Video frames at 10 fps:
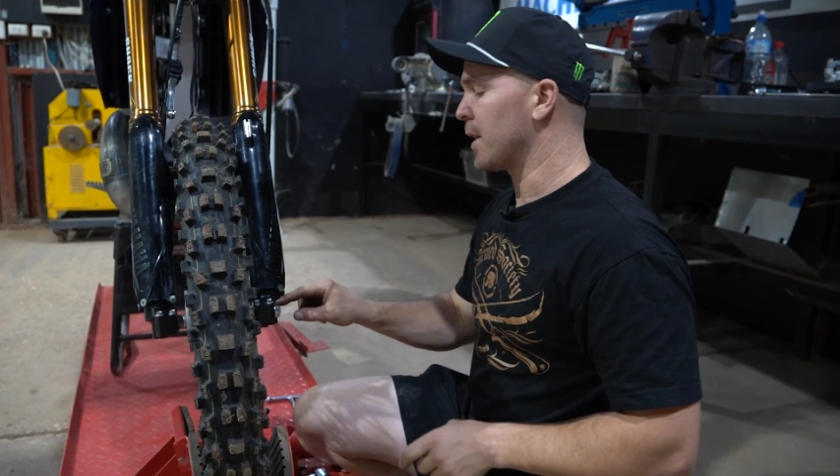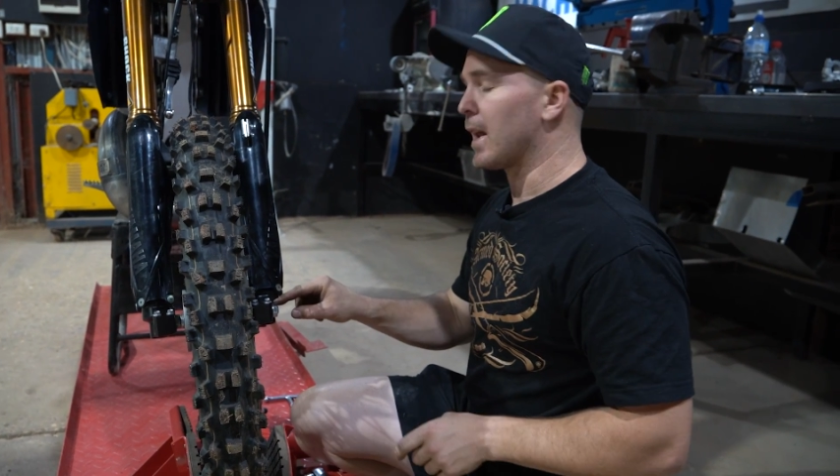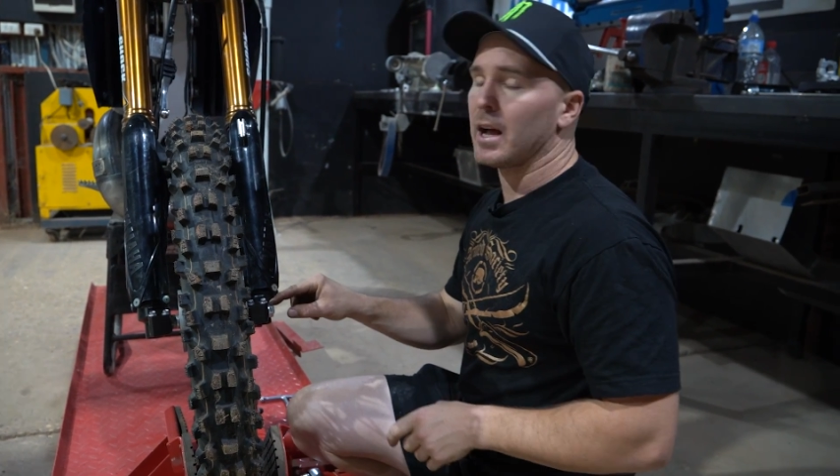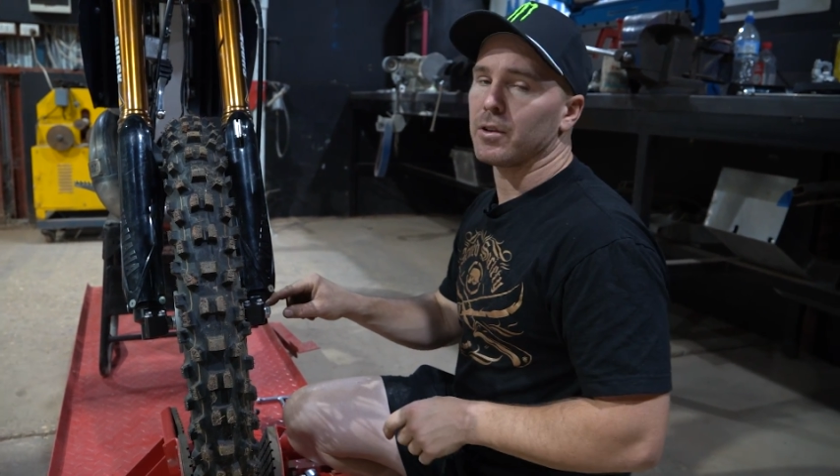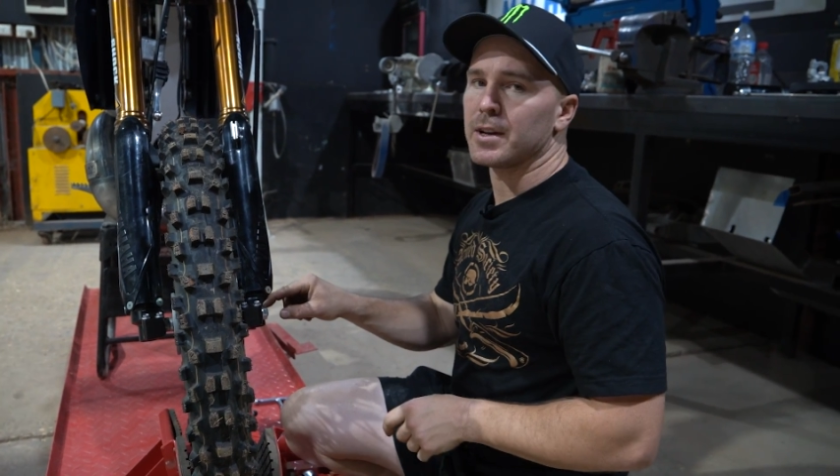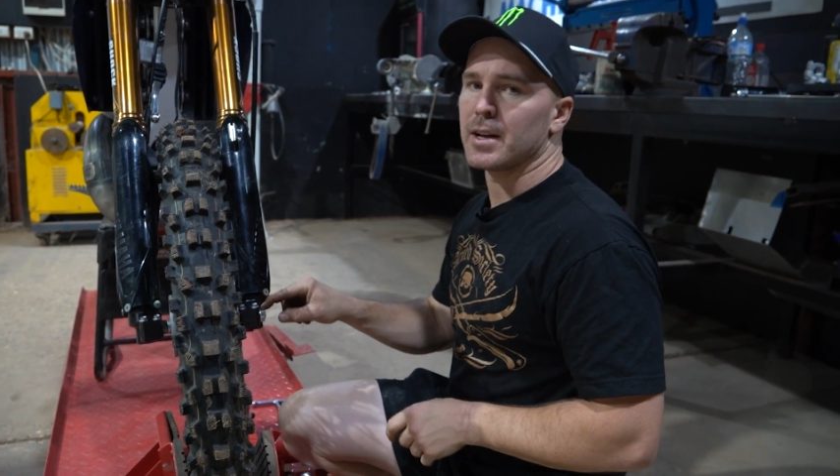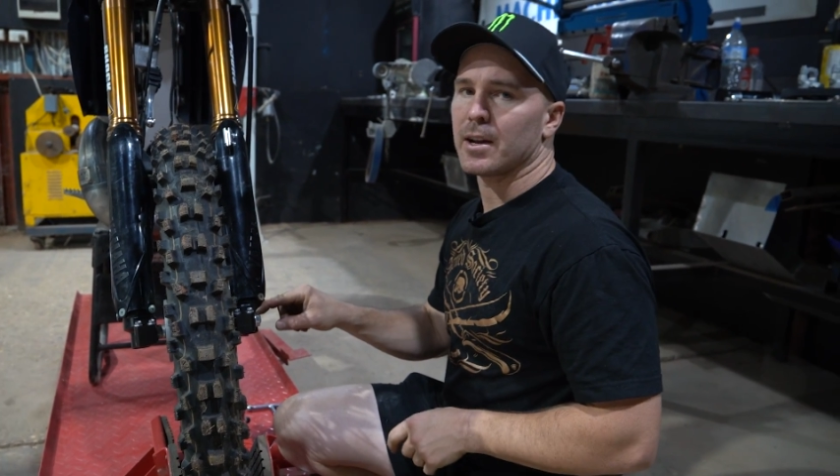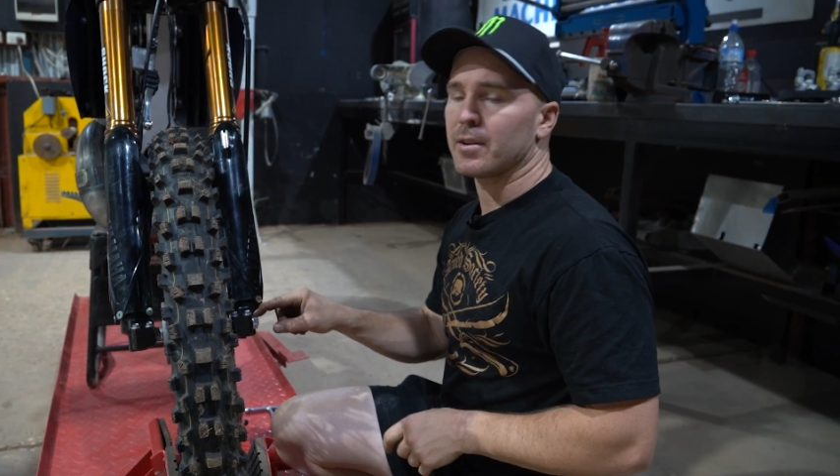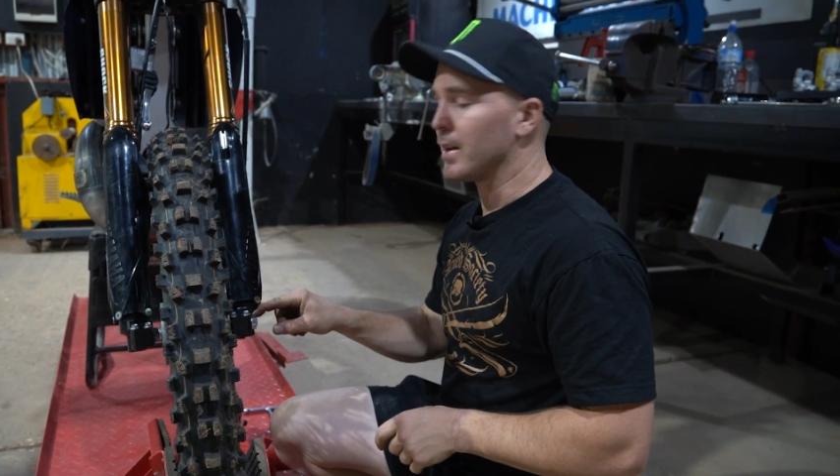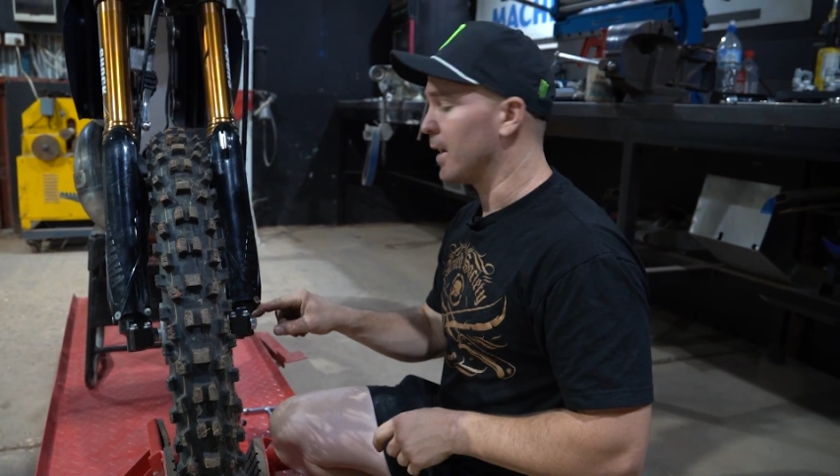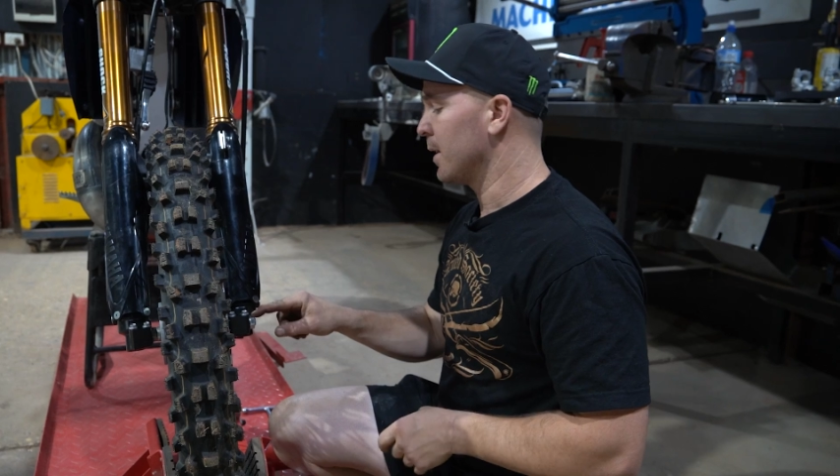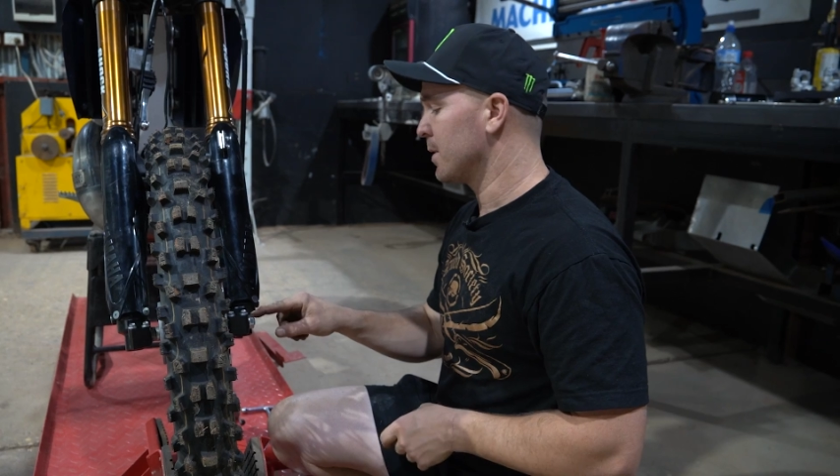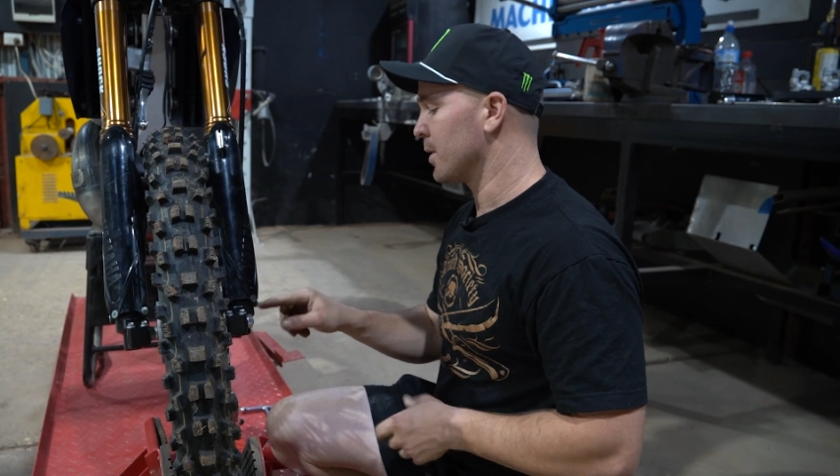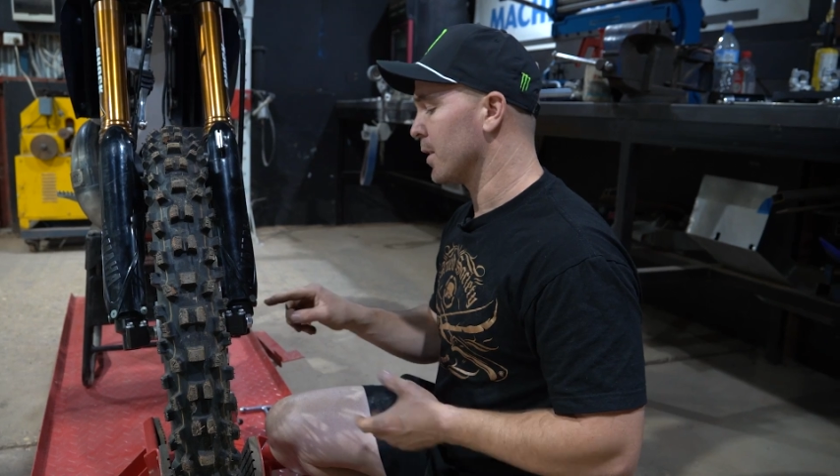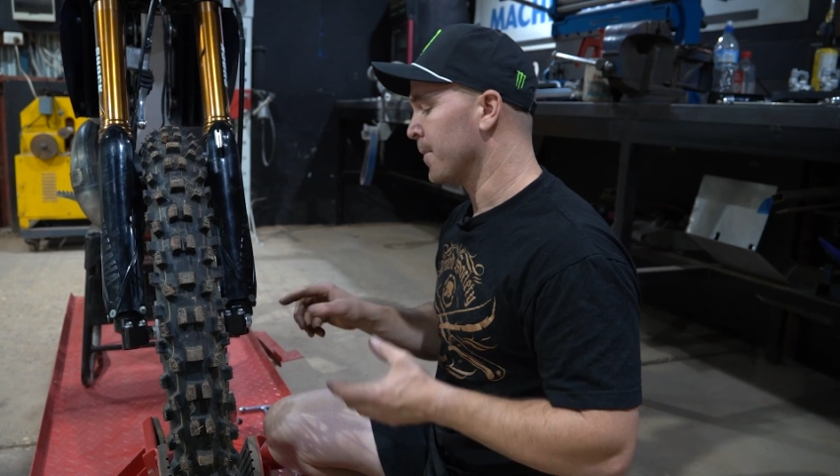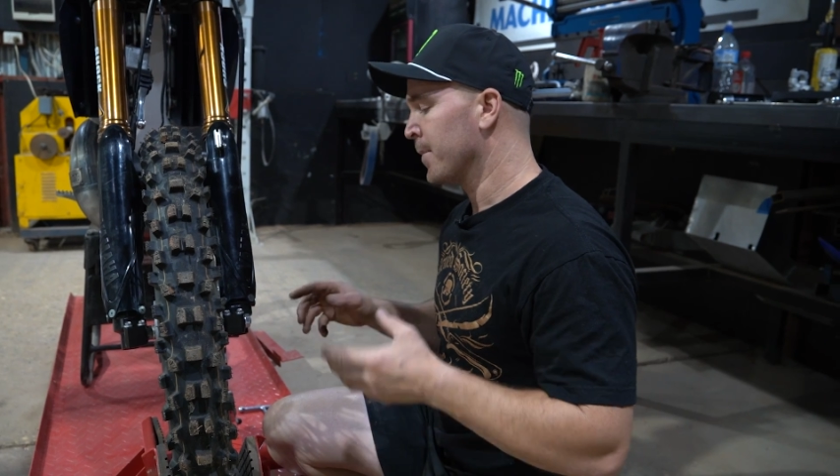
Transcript: an alloy nut on here, so